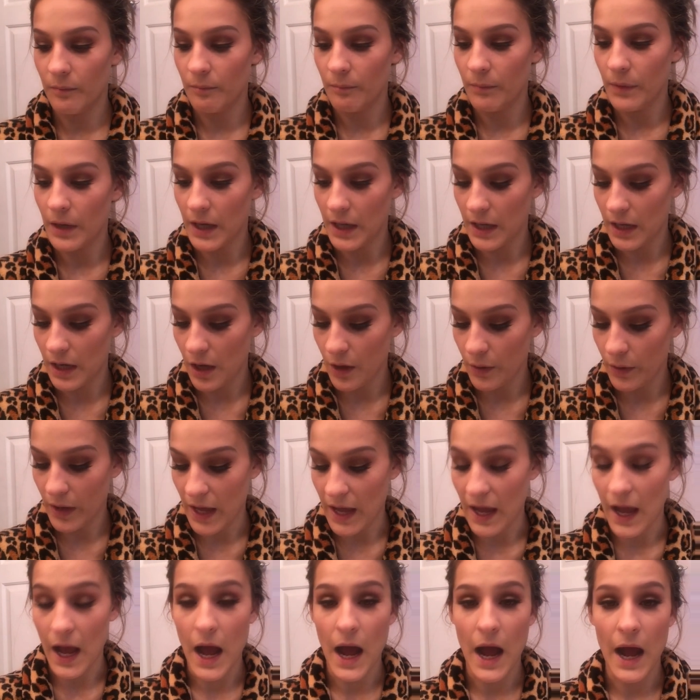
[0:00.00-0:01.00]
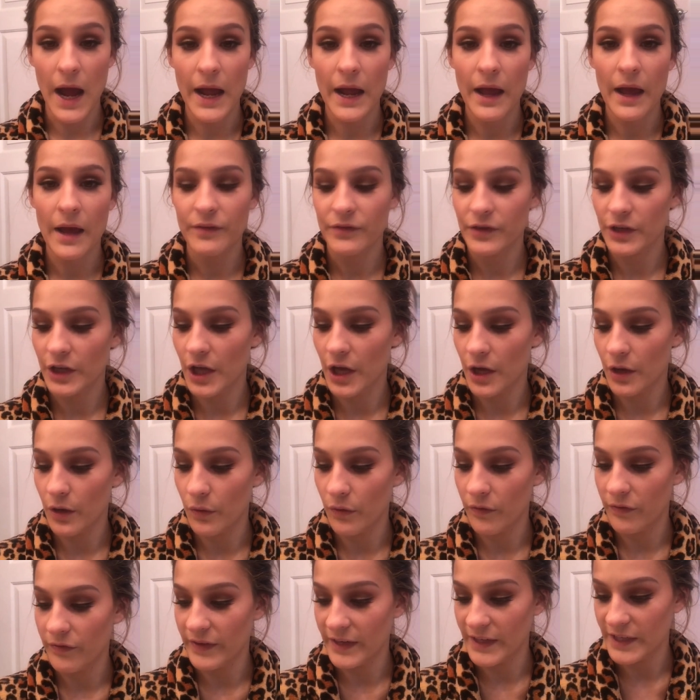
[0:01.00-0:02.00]
But okay, I have to
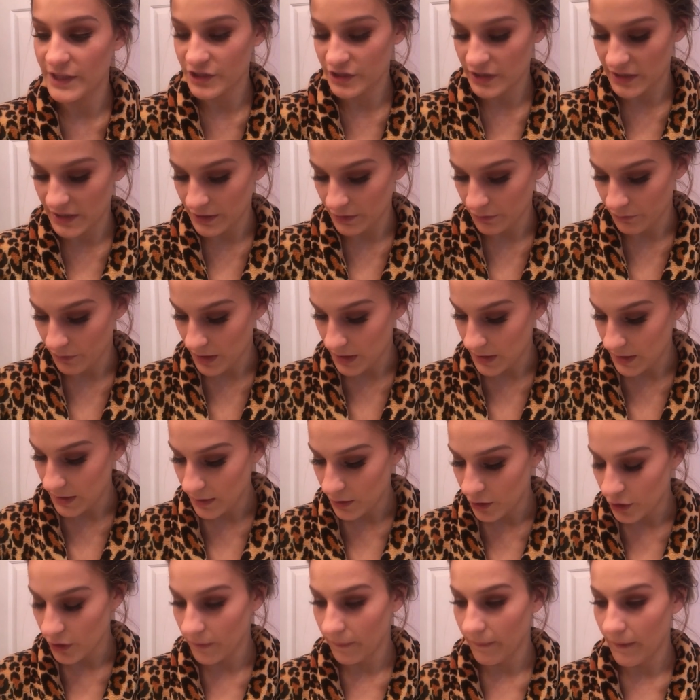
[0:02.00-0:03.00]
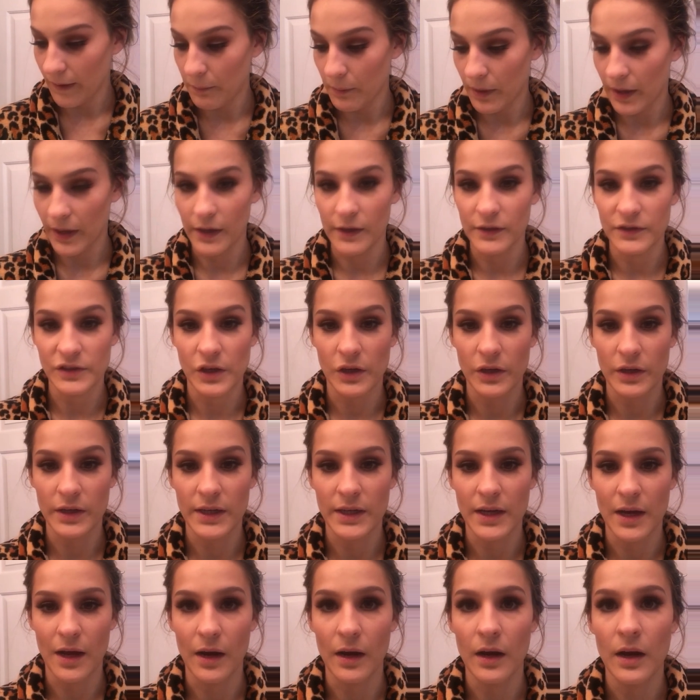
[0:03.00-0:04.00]
go finish getting ready. Good thing my hair's already
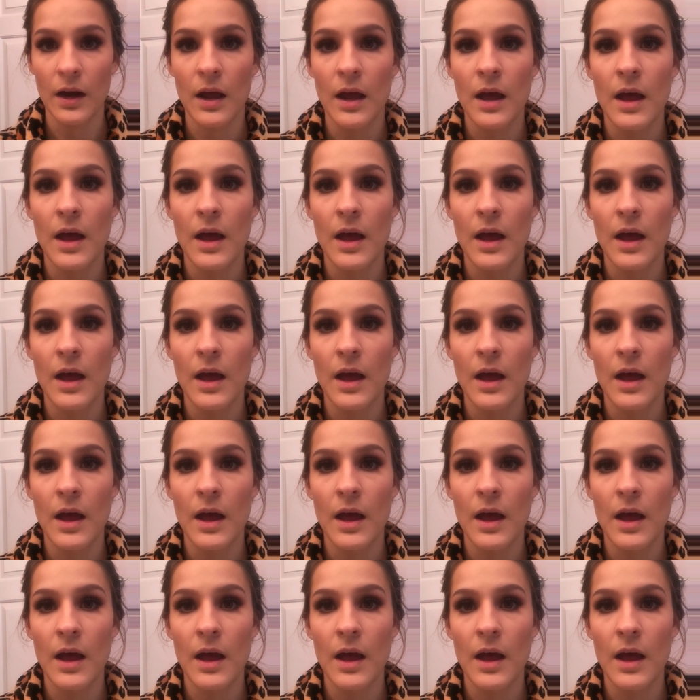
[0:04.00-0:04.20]
done.